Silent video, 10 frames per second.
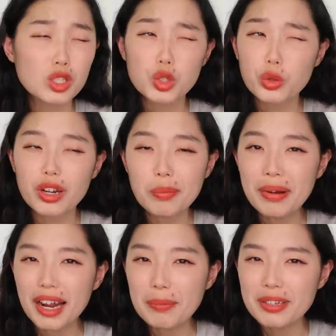screwed up
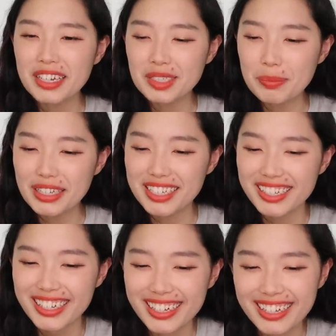my application
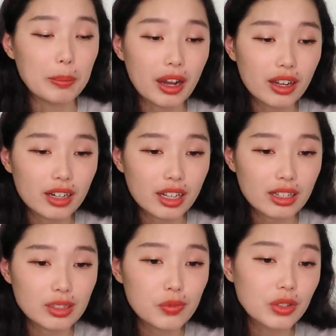basically. I'm not gonna get
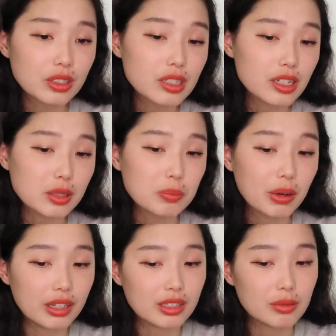into full details,
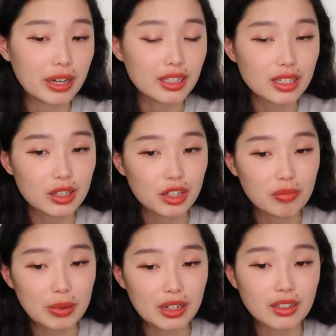but my essay could
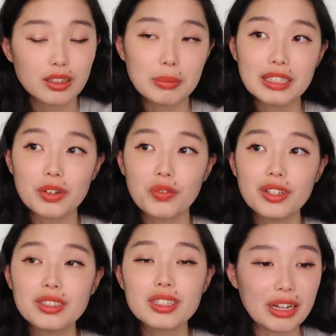have been a little bit
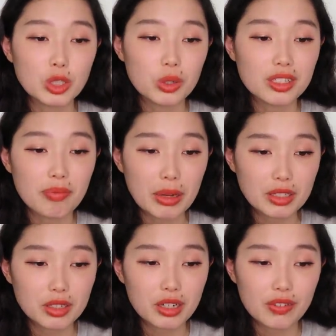different. My choice of
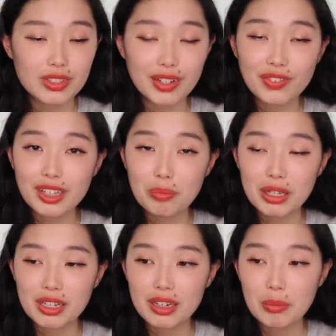major could have definitely
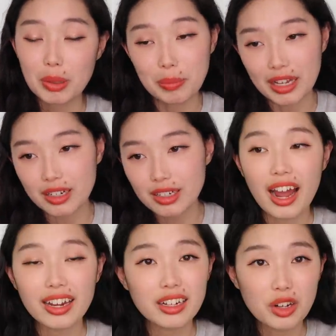been a bit better.
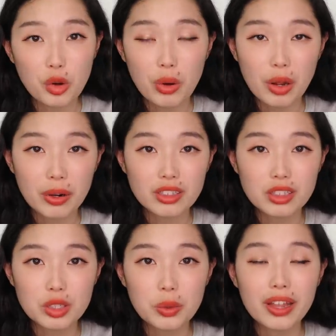I didn't know what I wanted
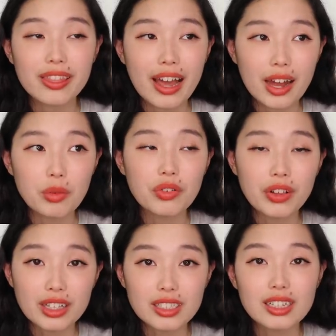to do, and that
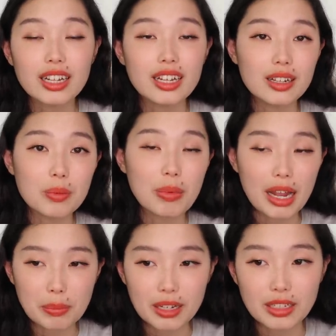reflected in my
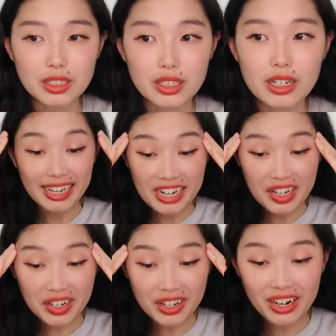application. In
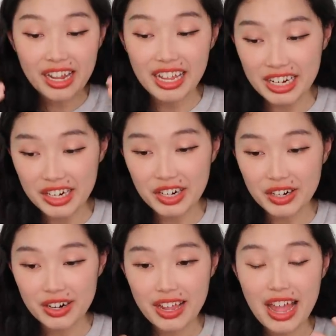here, in
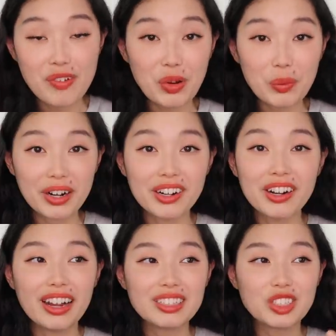here,
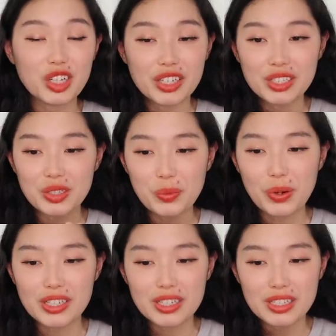everywhere, I just
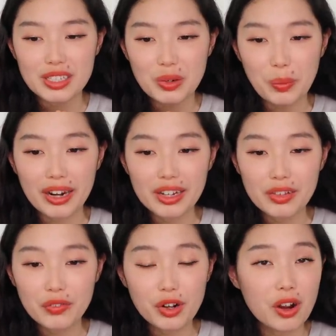wasn't
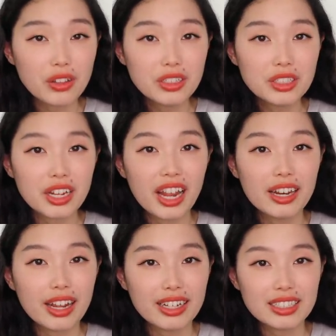ready for college,
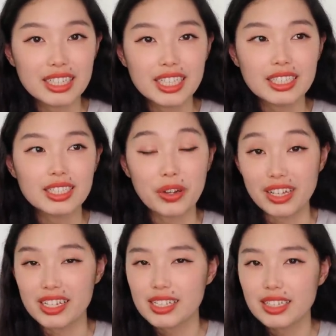and I didn't
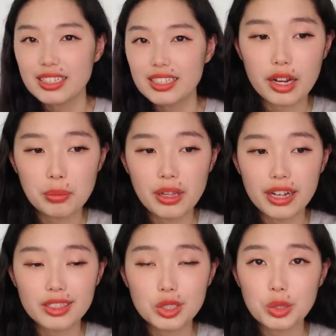realize it. I
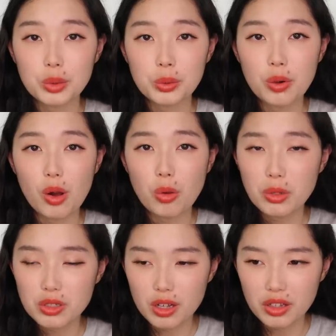applied to
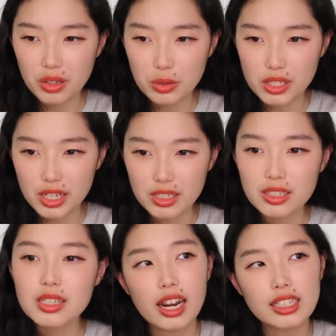almost all the U
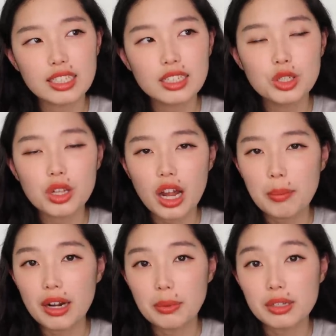Cs, and I did do the
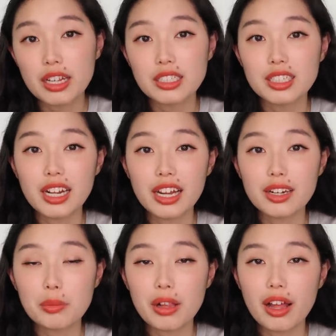common application
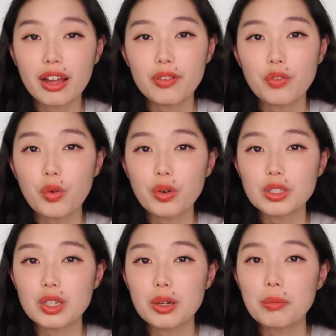and apply for
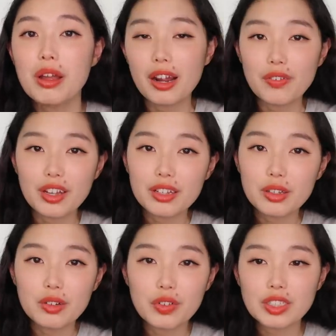some private
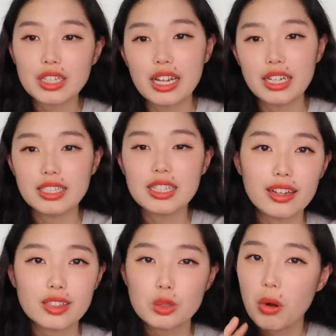universities
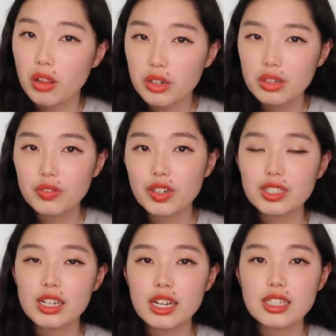and smaller
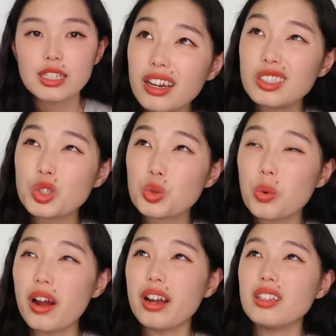universities. I
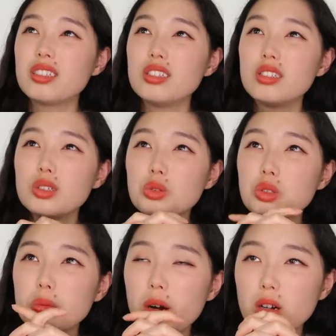tried to do
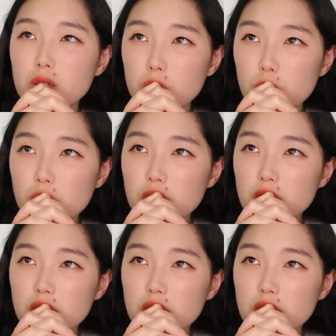some art schools,